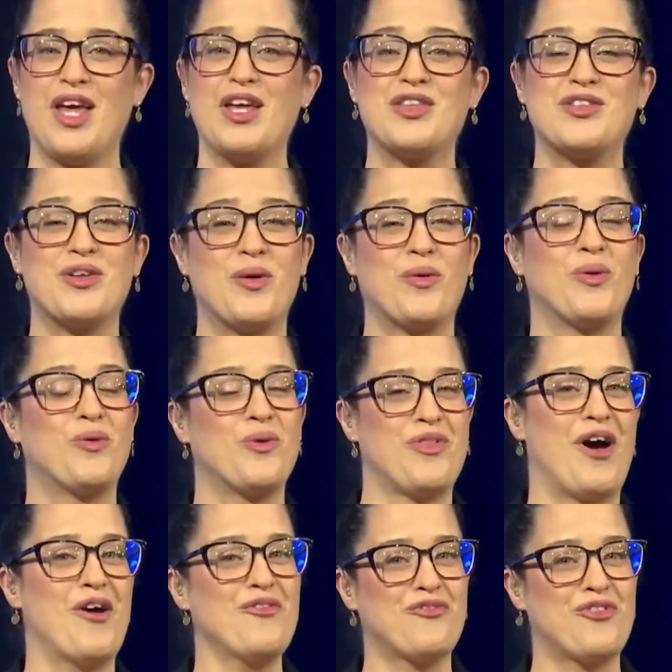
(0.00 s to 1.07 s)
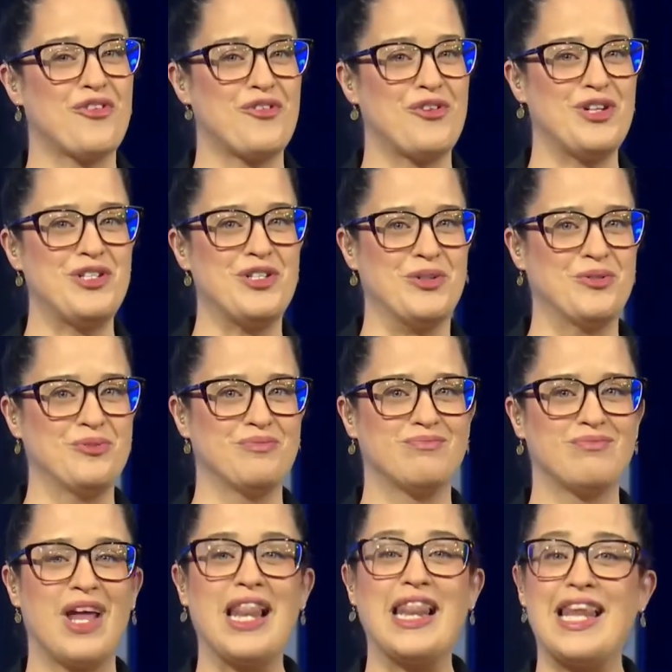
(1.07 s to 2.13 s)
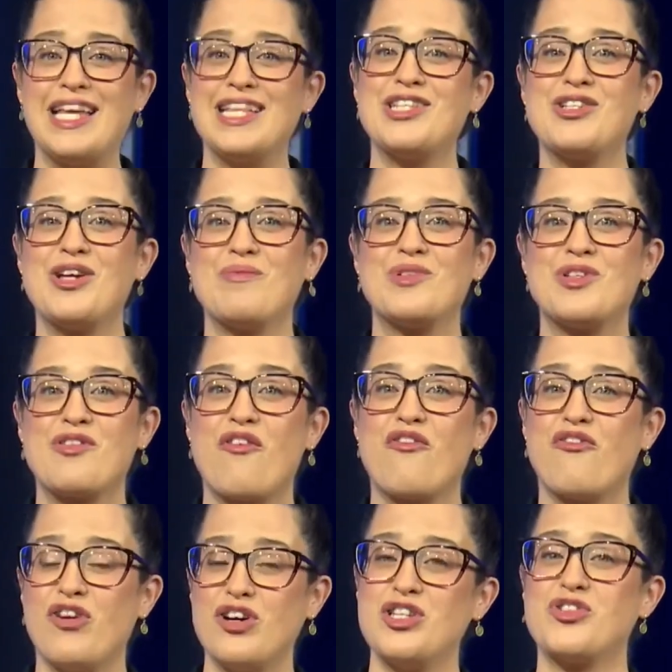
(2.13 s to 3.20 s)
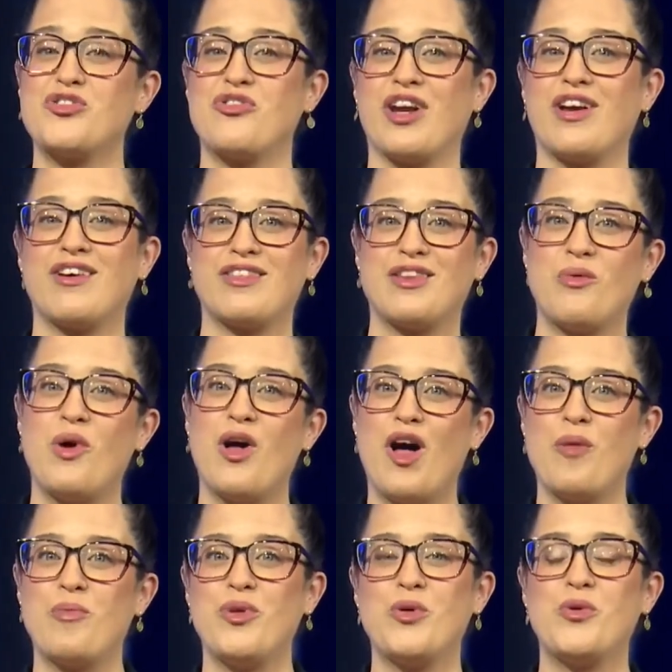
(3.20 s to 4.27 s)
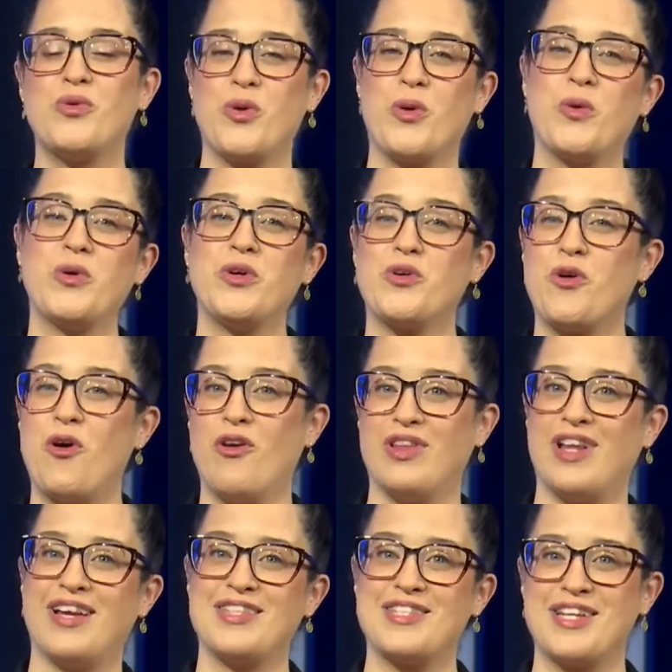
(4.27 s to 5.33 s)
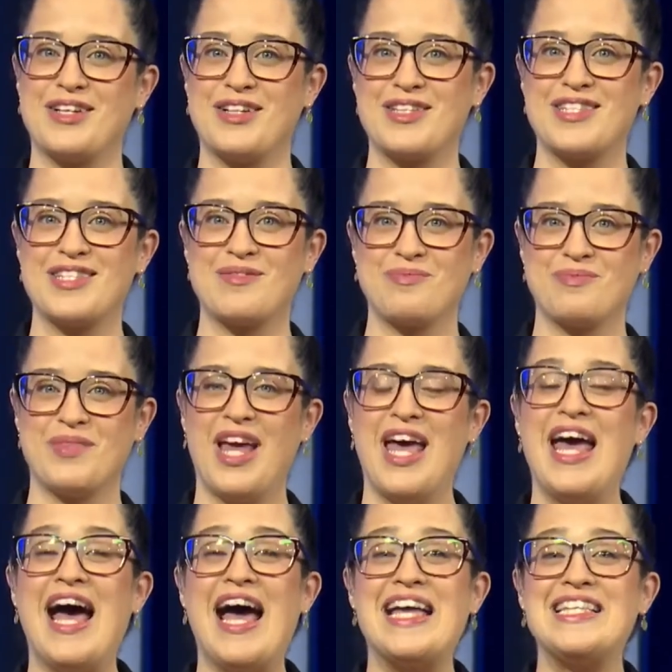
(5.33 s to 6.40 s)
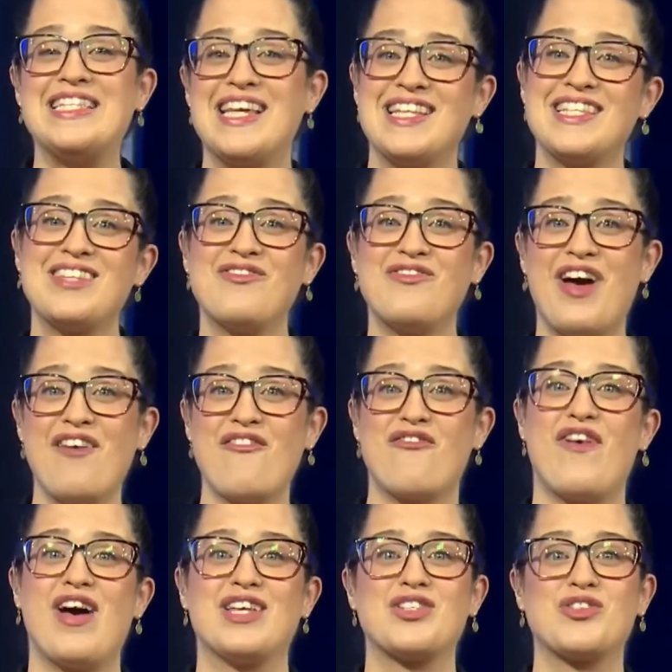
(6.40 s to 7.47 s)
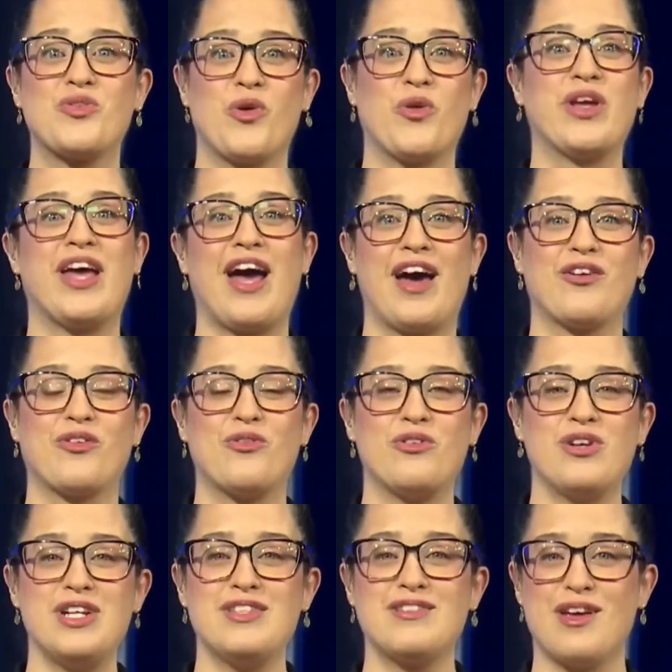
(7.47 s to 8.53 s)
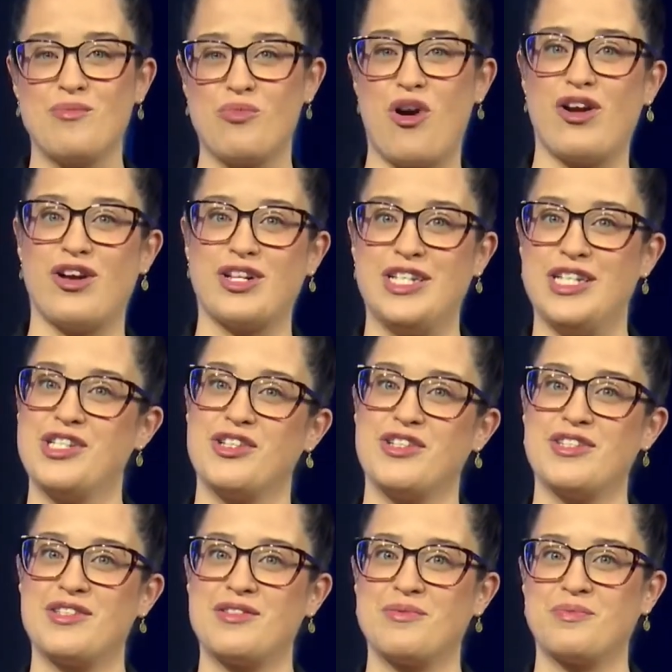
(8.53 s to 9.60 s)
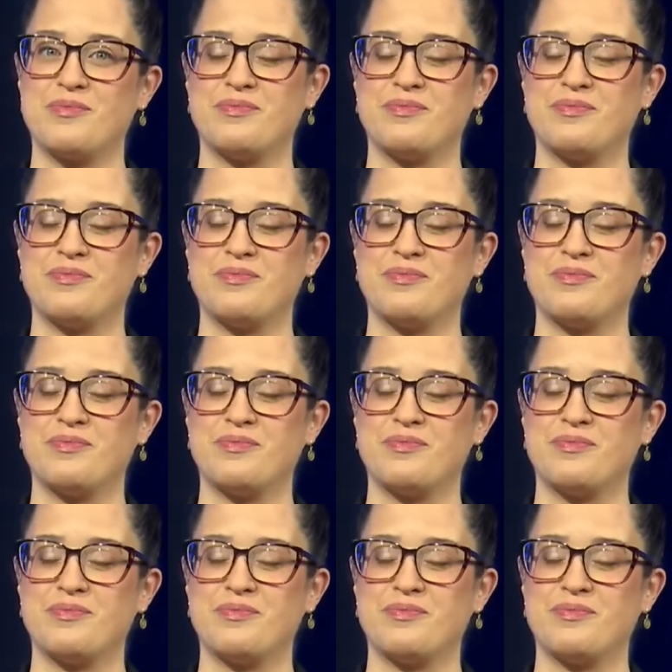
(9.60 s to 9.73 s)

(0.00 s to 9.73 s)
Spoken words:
So without further ado, let's jump to the first trick that will help you grow your online sales. Identify fast-growing categories and product niches.